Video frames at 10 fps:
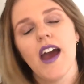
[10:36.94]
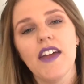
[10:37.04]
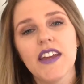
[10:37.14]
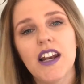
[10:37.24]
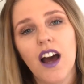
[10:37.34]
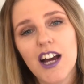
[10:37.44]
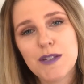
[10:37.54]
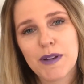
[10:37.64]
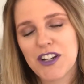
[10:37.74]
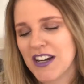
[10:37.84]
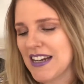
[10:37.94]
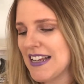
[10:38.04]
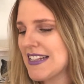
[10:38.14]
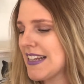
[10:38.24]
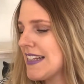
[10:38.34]
And then last but not
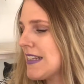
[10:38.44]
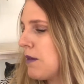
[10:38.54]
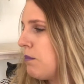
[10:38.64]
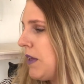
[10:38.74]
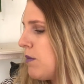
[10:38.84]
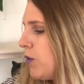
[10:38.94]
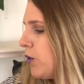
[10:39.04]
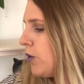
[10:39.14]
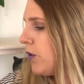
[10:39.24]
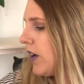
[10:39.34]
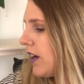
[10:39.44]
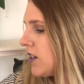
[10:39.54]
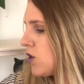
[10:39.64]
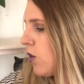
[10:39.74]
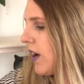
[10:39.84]
least is the Mimu
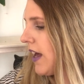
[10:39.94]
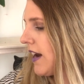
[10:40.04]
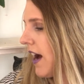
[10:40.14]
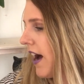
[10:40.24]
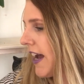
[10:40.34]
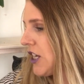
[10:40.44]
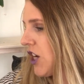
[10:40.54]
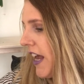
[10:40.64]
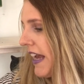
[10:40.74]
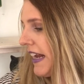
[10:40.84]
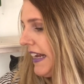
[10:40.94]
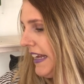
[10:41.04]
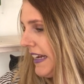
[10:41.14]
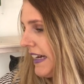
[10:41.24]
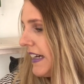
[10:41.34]
Toy and High Chair
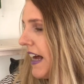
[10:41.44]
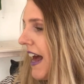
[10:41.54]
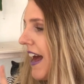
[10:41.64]
Cleaner.